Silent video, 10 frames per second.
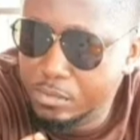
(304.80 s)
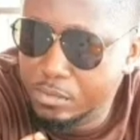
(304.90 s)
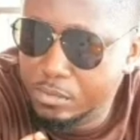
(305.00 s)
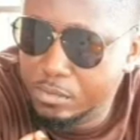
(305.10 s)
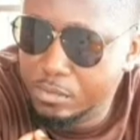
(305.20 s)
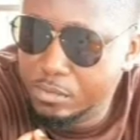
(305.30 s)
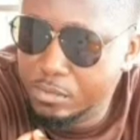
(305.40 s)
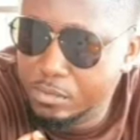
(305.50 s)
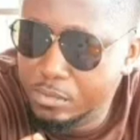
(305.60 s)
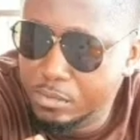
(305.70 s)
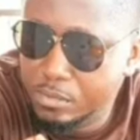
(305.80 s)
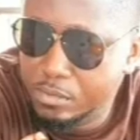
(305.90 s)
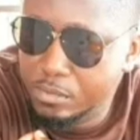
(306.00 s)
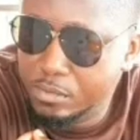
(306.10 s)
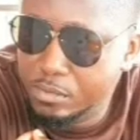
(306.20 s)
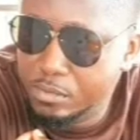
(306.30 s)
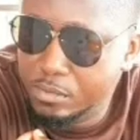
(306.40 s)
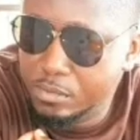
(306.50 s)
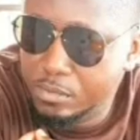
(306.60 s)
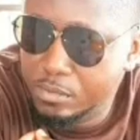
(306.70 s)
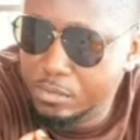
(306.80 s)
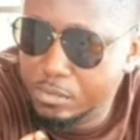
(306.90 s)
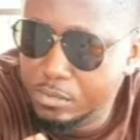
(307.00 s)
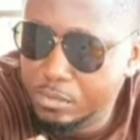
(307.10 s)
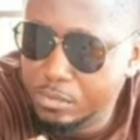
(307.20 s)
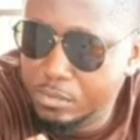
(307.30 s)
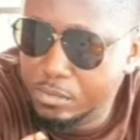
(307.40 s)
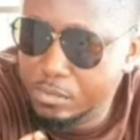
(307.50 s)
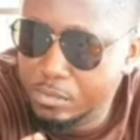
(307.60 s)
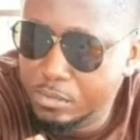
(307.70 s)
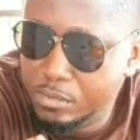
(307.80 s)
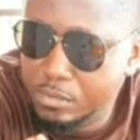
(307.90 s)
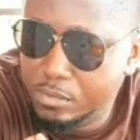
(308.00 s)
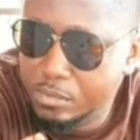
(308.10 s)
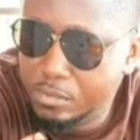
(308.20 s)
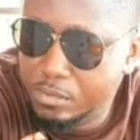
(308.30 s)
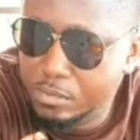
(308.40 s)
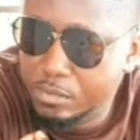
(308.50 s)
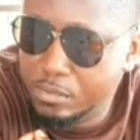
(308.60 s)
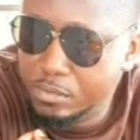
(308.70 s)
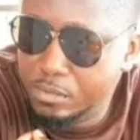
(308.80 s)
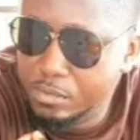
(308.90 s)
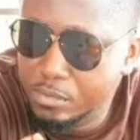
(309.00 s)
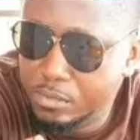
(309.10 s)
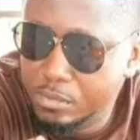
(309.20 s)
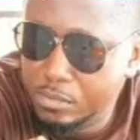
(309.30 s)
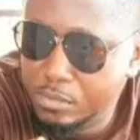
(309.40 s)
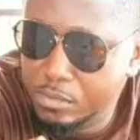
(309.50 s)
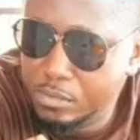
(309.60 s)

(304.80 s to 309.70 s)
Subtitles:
[no speech]